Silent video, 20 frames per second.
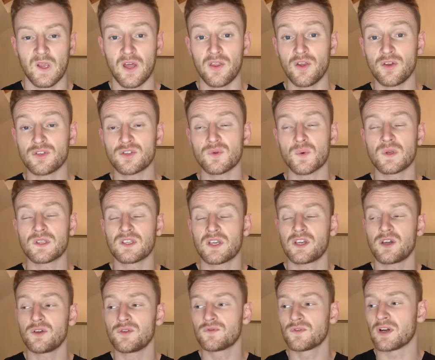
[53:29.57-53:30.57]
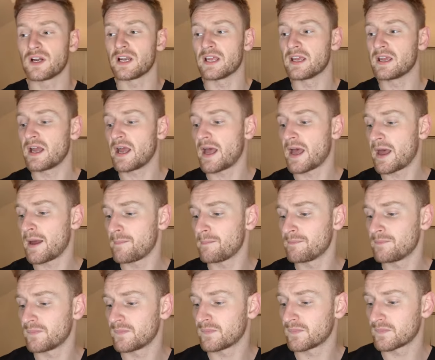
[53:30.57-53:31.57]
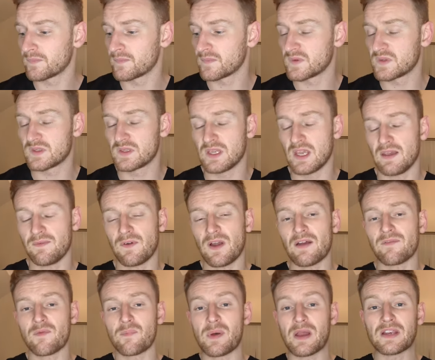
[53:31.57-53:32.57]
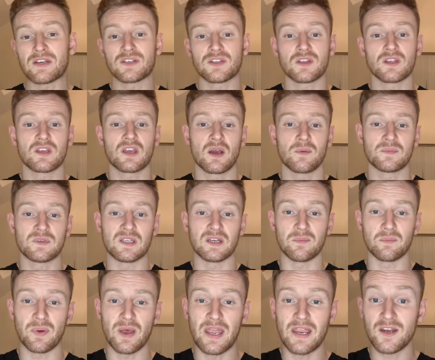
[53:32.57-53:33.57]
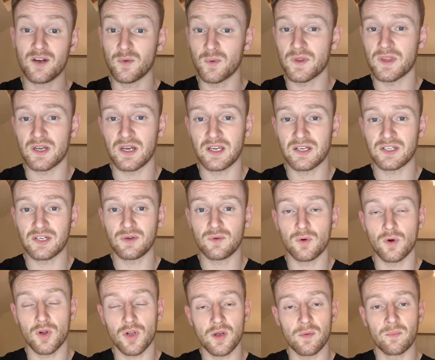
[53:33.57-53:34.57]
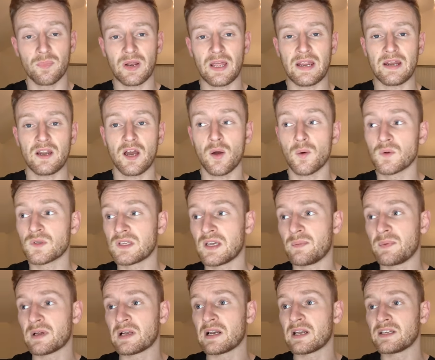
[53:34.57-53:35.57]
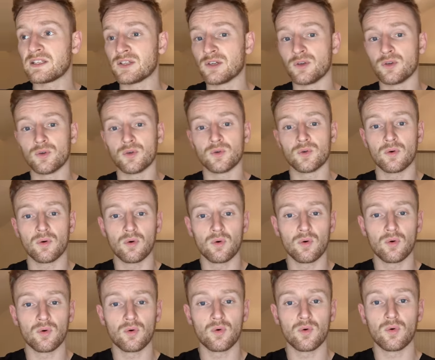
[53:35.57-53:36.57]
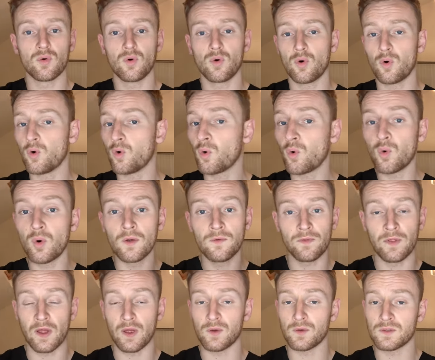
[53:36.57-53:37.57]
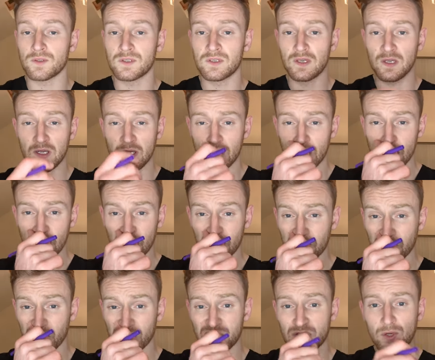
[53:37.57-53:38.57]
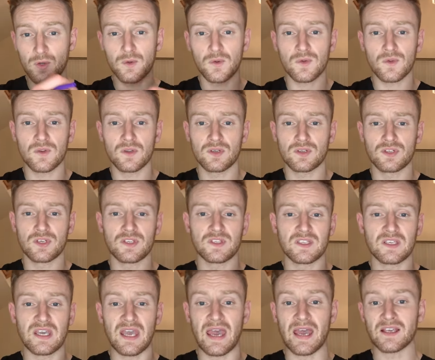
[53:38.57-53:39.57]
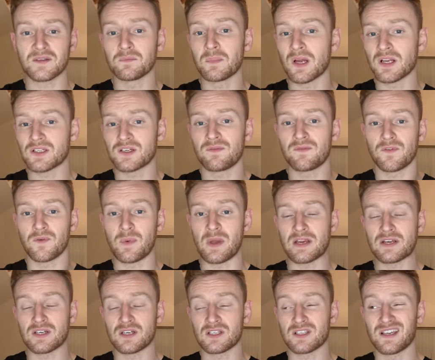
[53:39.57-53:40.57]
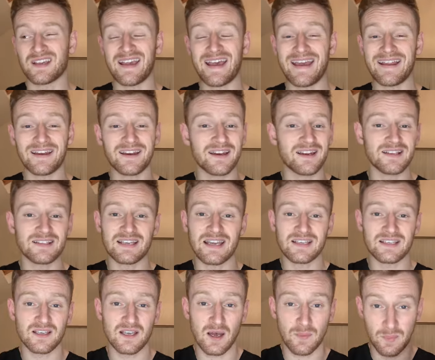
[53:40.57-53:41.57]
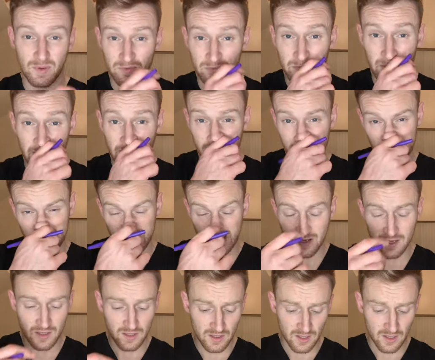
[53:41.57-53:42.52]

And those are the ones I use really. Um, if I have a patient that comes in in pain or with an issue or a complaint, I will typically do all of those for a tooth just to get as much information as I can, and it takes a couple of minutes.